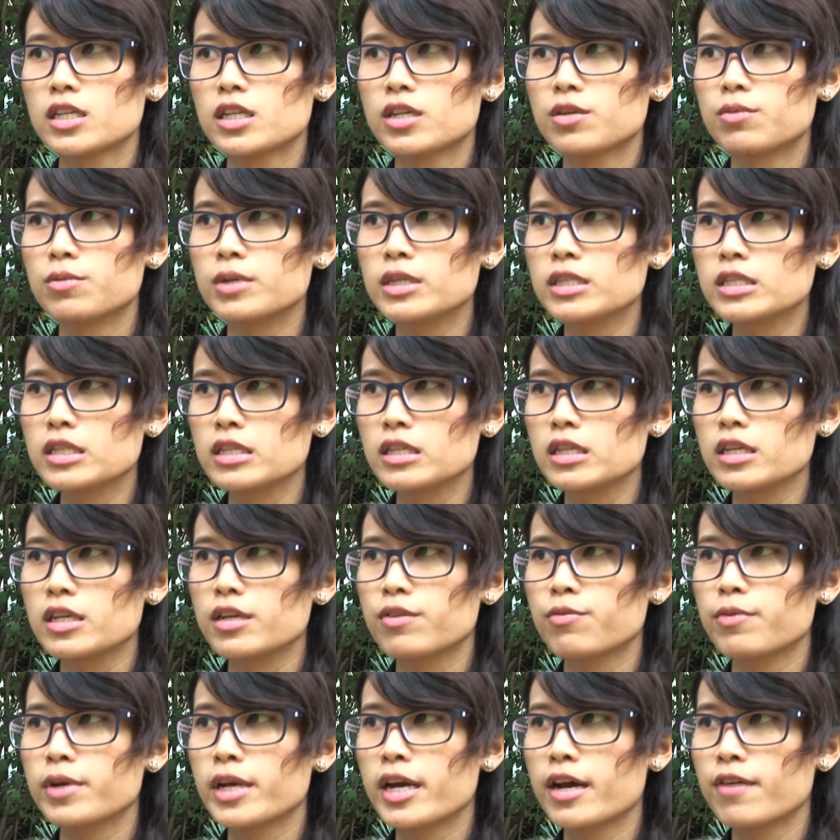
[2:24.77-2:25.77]
recently
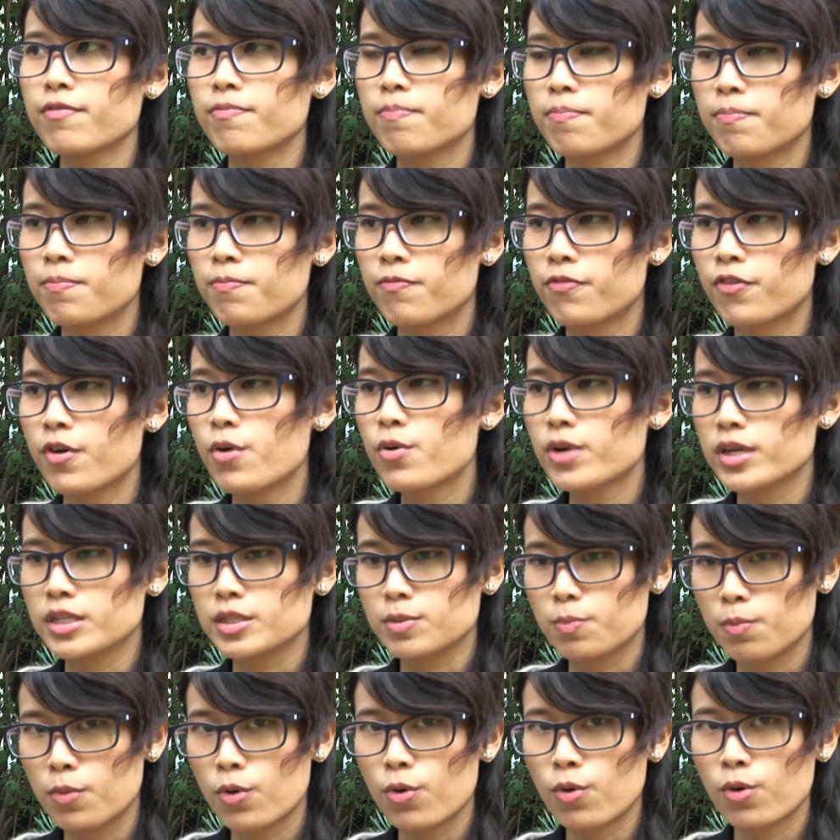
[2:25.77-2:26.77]
we have focused
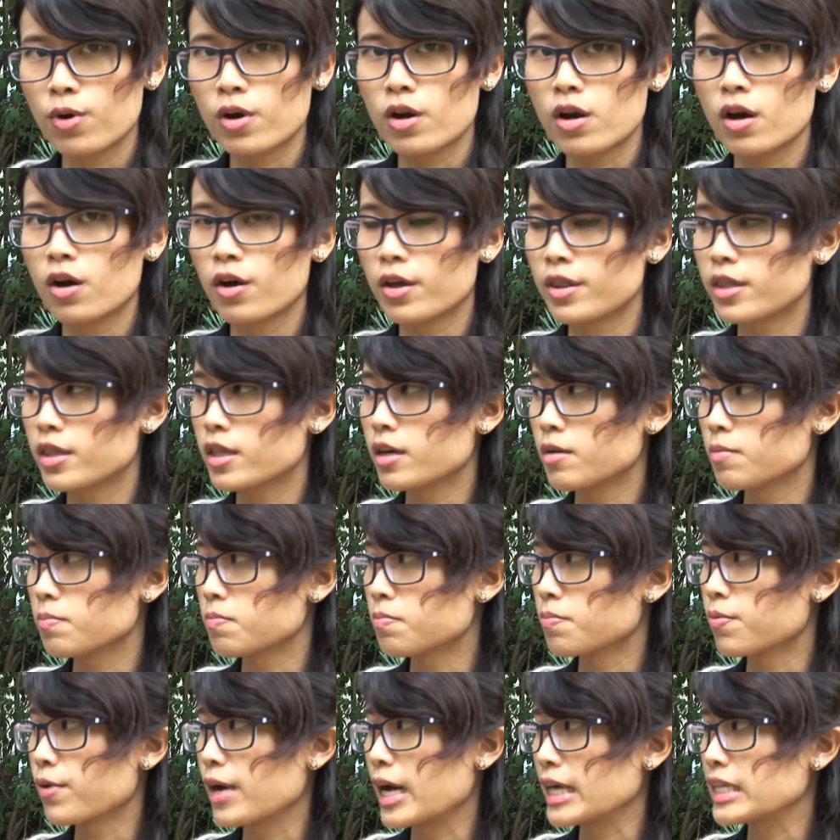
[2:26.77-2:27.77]
more on the
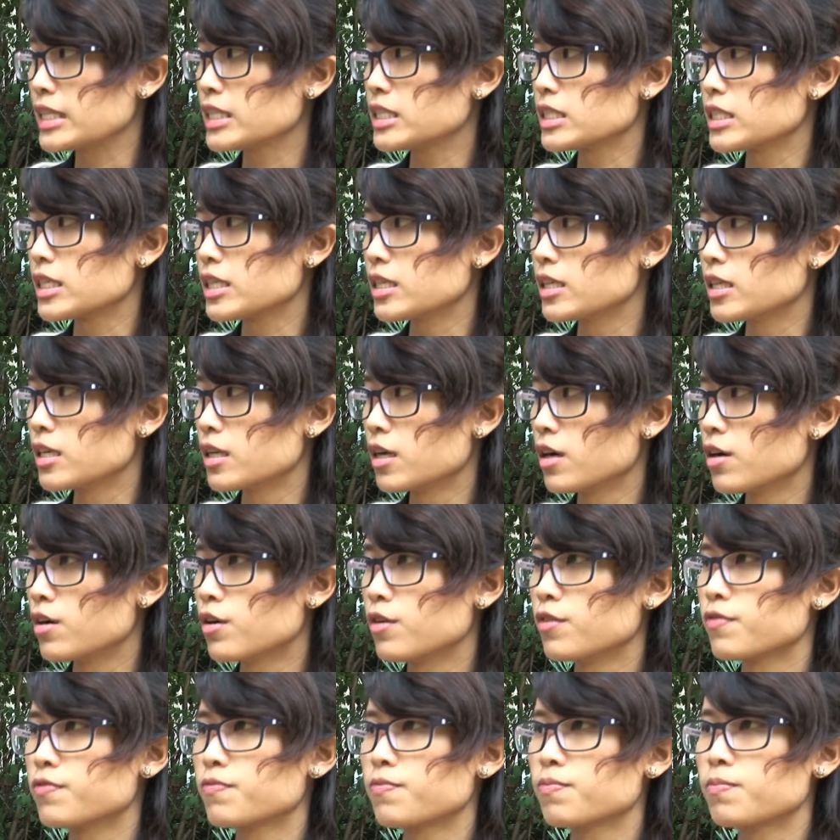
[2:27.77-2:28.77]
practicing
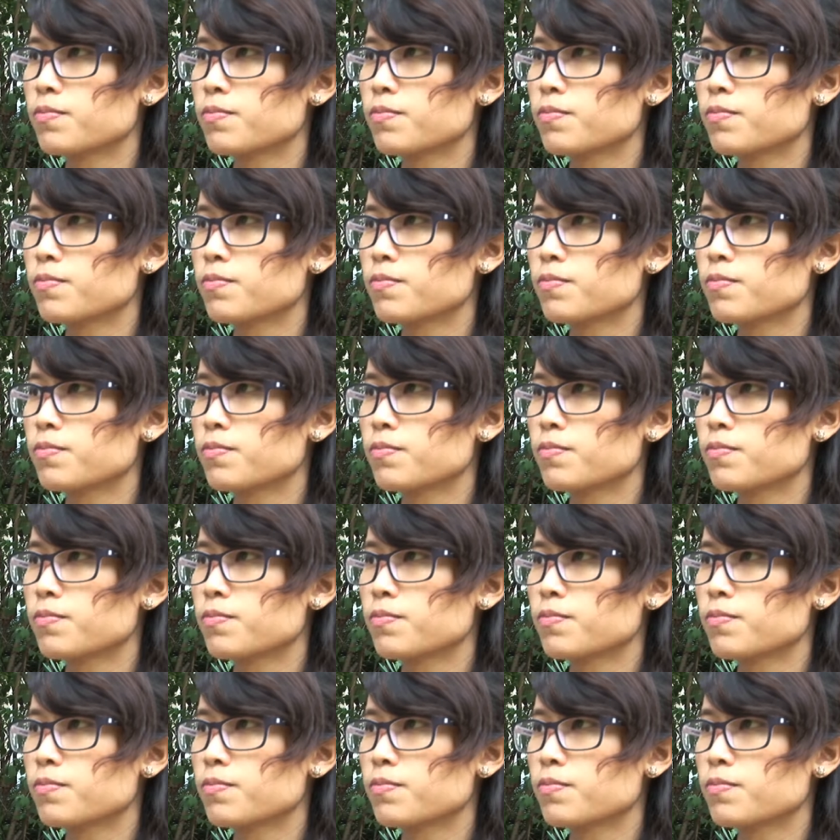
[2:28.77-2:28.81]
of